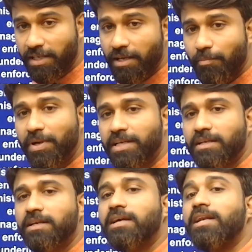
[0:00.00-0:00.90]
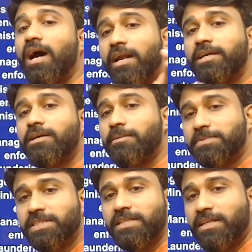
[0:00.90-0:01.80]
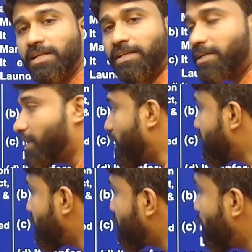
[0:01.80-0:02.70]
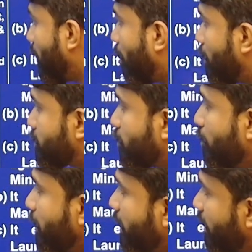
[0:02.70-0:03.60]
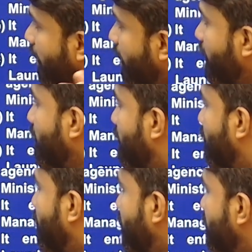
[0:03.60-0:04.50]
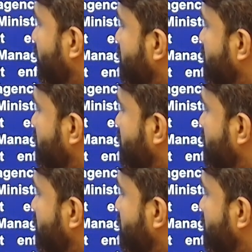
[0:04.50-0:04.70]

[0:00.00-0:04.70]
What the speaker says: but non-corruption related cases may also be lied within this